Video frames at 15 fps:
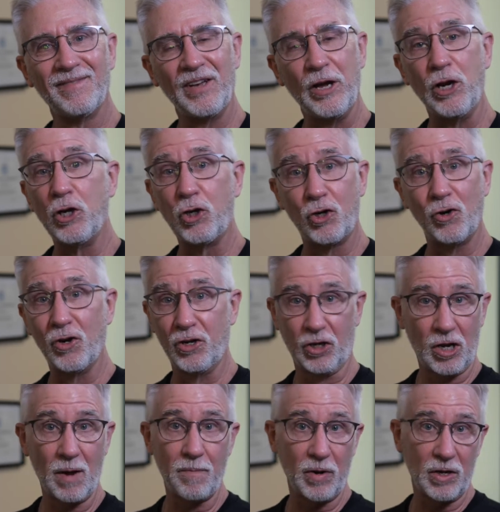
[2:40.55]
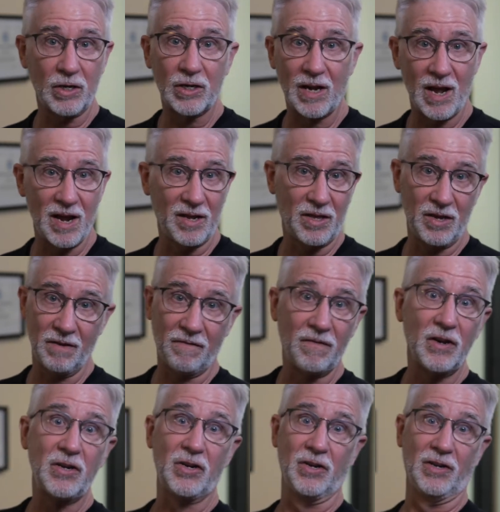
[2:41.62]
and insurance companies like the
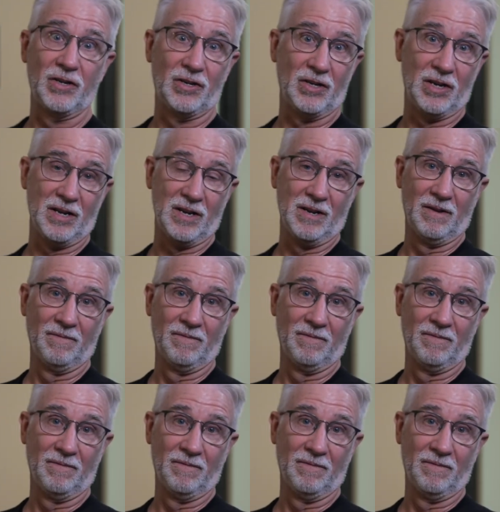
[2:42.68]
efficiency.